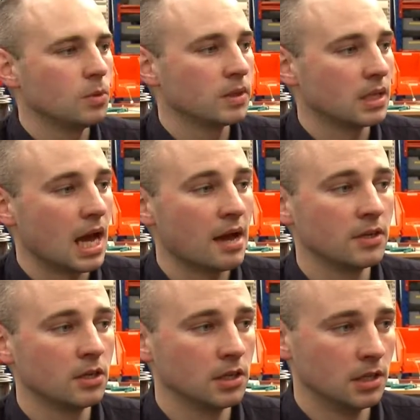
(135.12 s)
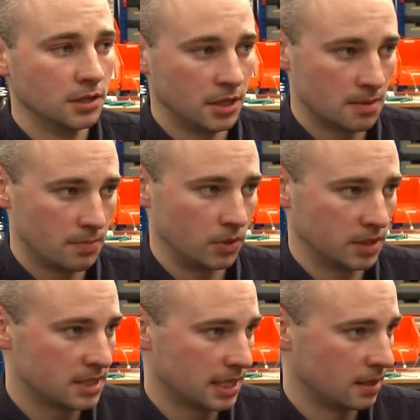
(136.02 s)
Well, with having all the
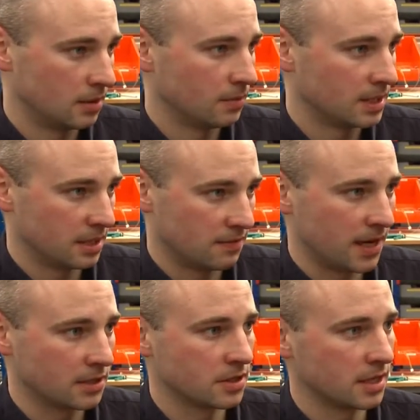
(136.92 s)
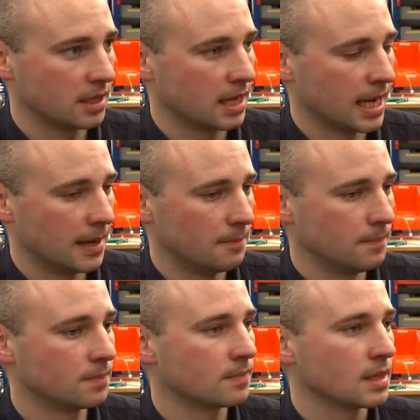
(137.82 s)
components here within the factory and
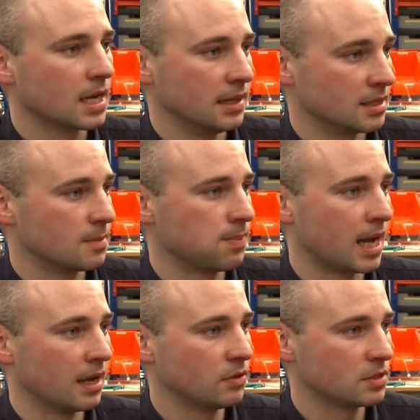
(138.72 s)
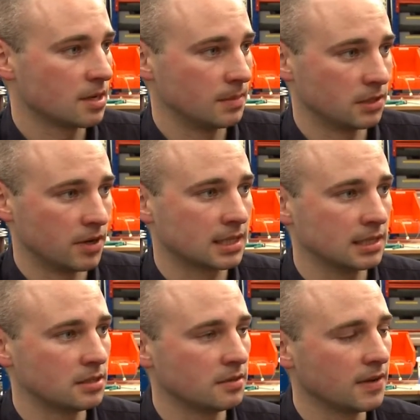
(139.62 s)
the supply of those coming directly
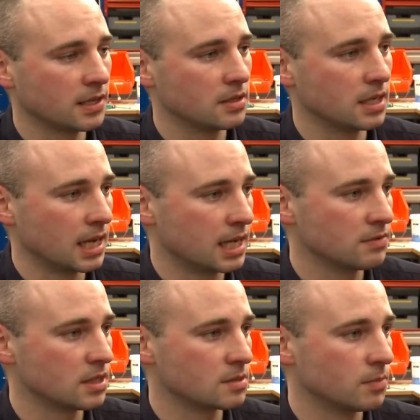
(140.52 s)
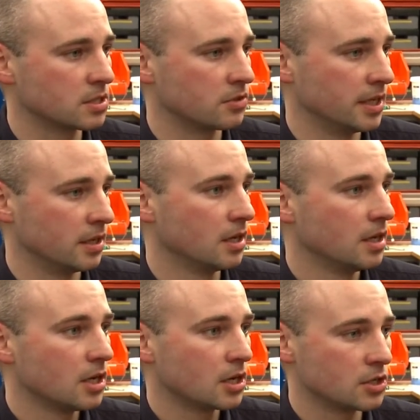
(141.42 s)
to the factory, it gives us much greater
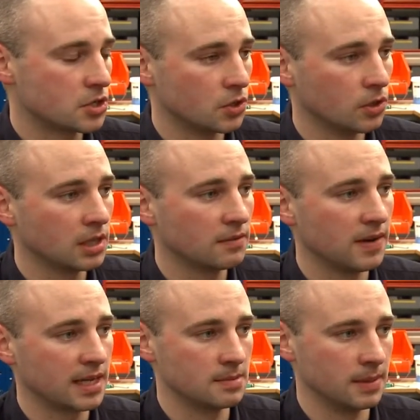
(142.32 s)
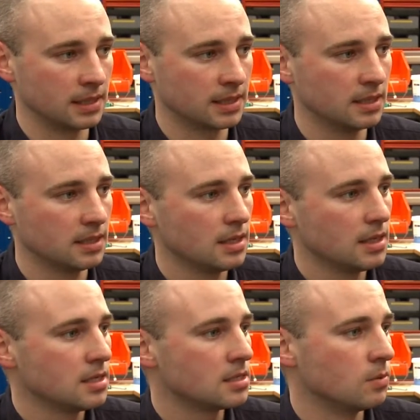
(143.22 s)
control and flexibility.
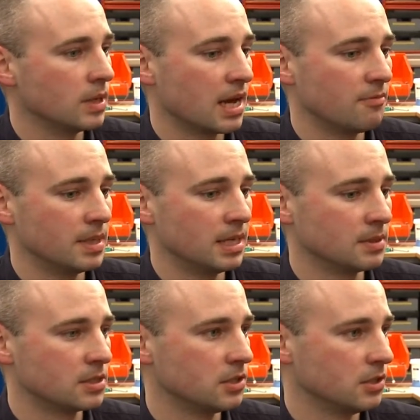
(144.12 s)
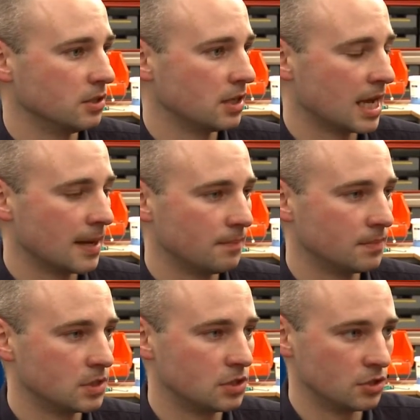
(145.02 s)
So we have been able to
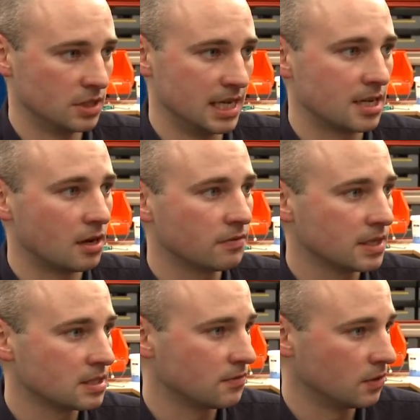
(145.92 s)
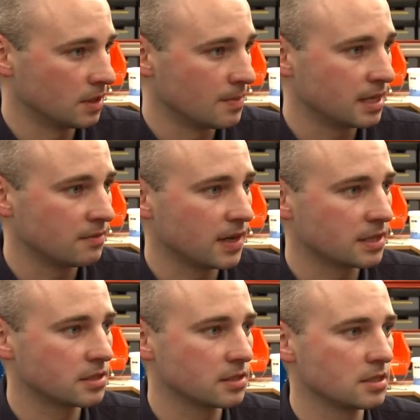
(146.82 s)
do unique offerings for the
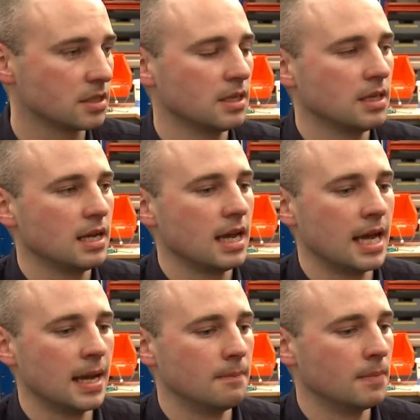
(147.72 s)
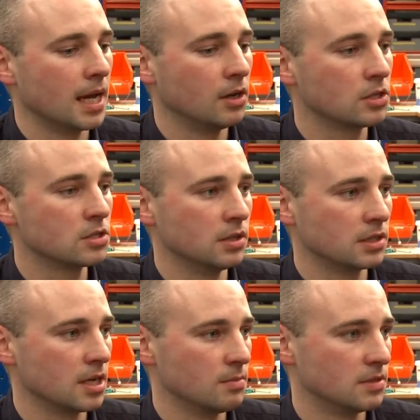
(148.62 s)
manufacturers, and also in
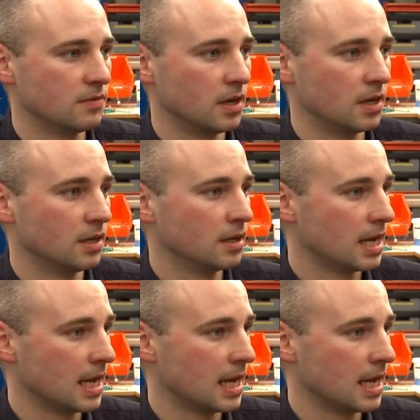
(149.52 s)
terms of our